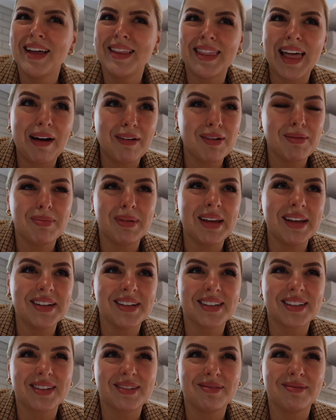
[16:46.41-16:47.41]
that would be
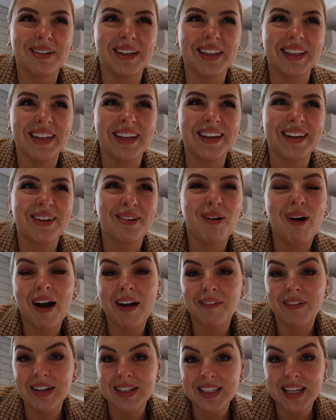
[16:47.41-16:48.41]
just really
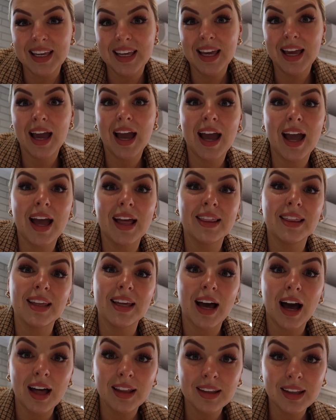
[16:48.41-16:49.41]
quite risky. And
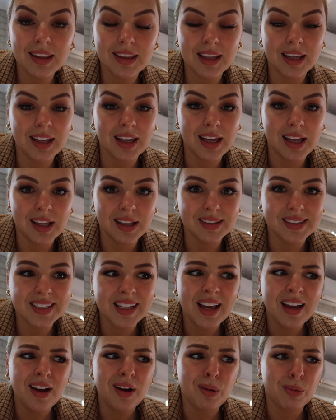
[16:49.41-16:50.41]
the other thing is,
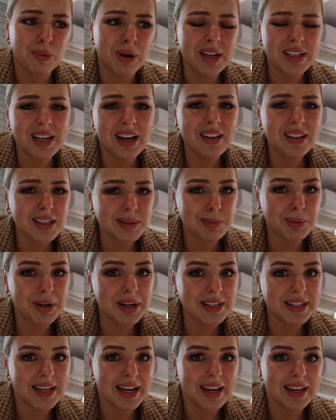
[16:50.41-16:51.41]
retail is
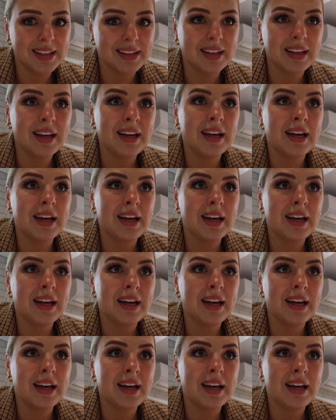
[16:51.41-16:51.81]
pretty dead.